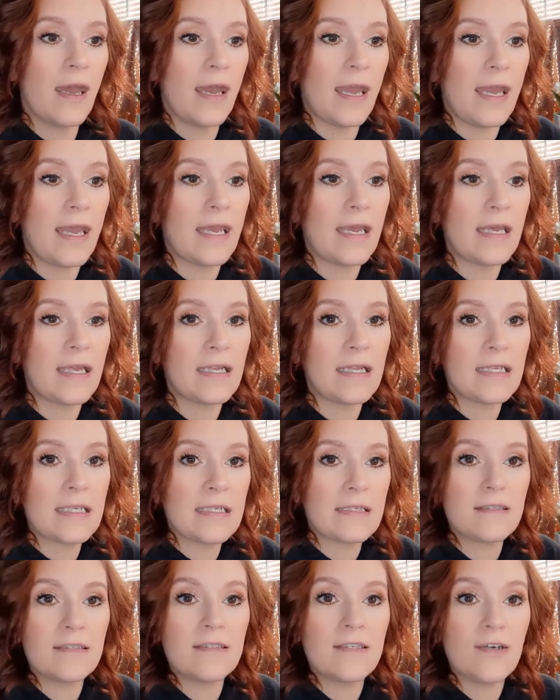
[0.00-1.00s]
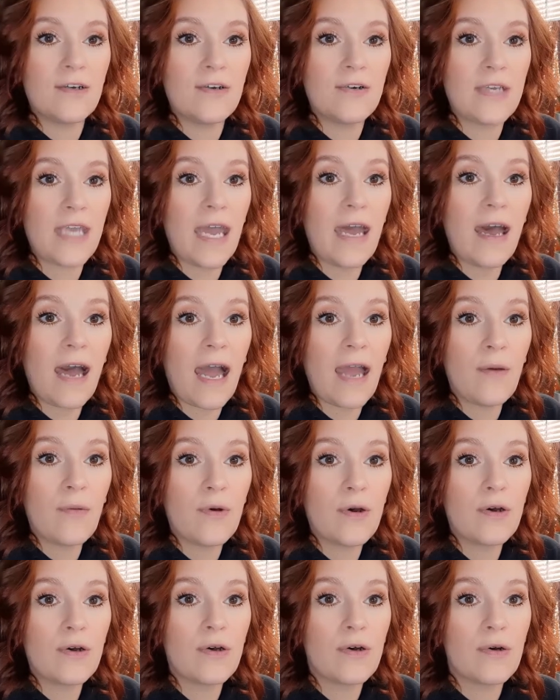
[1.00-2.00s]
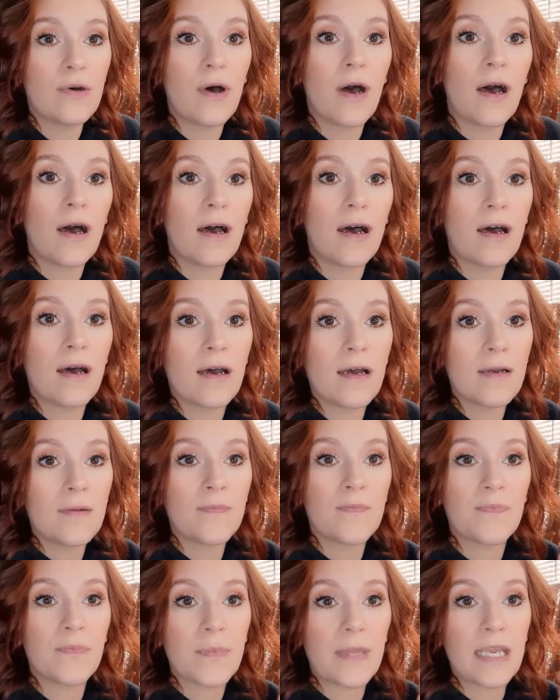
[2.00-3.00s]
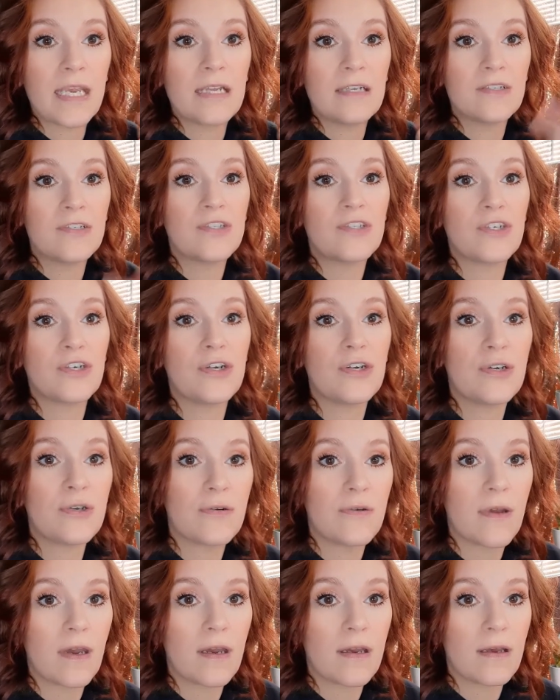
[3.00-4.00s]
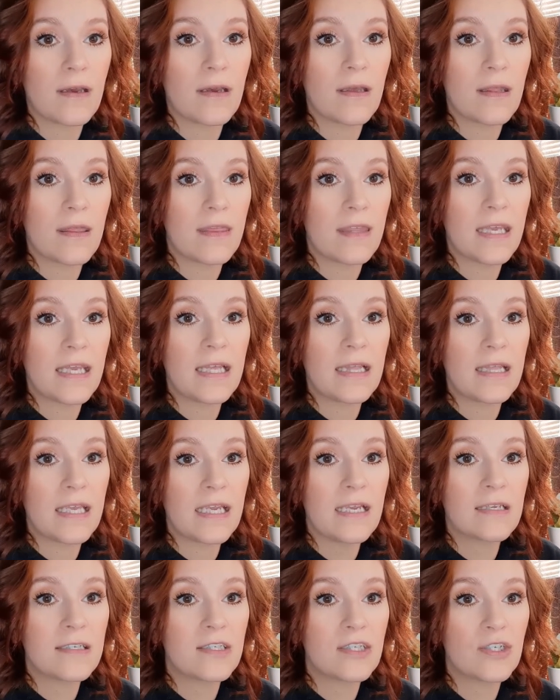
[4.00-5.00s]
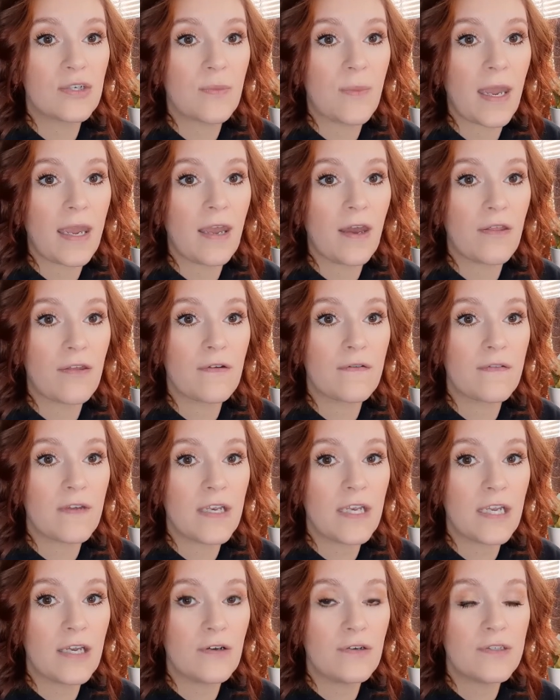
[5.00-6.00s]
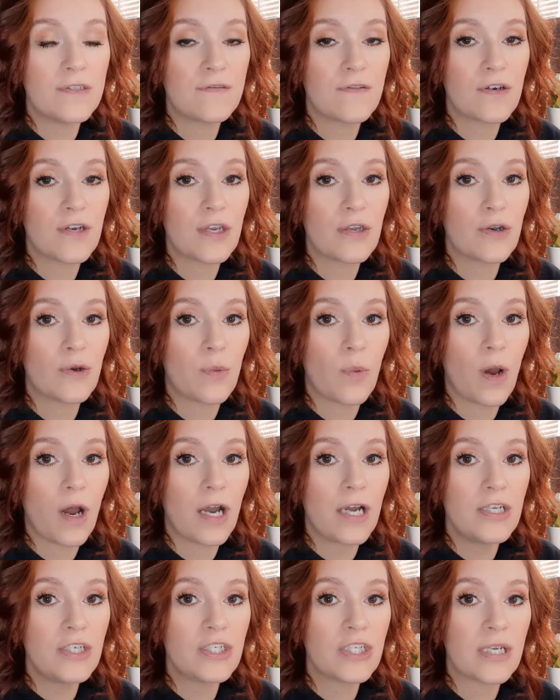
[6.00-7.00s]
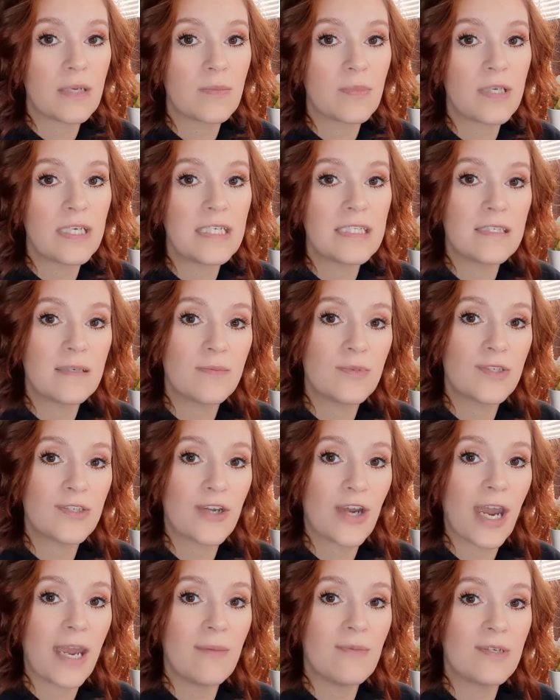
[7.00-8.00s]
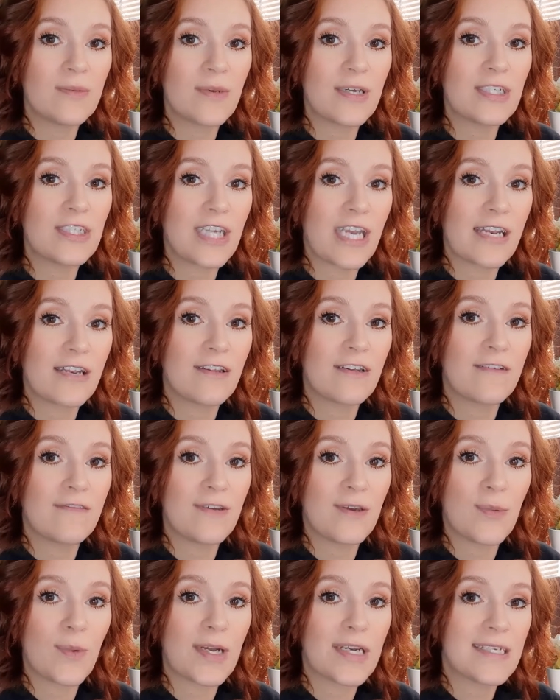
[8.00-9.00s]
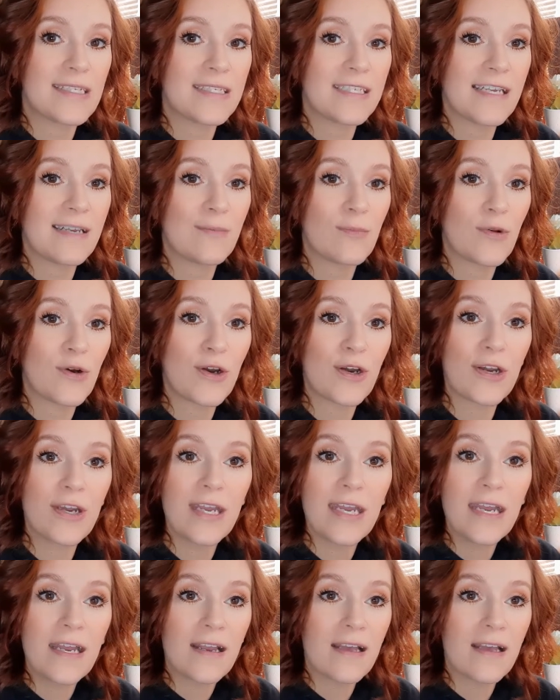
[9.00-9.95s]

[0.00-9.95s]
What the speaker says: And so, yeah, I will insert the links to my other videos for you to watch, and please subscribe to my channel if you want to see more.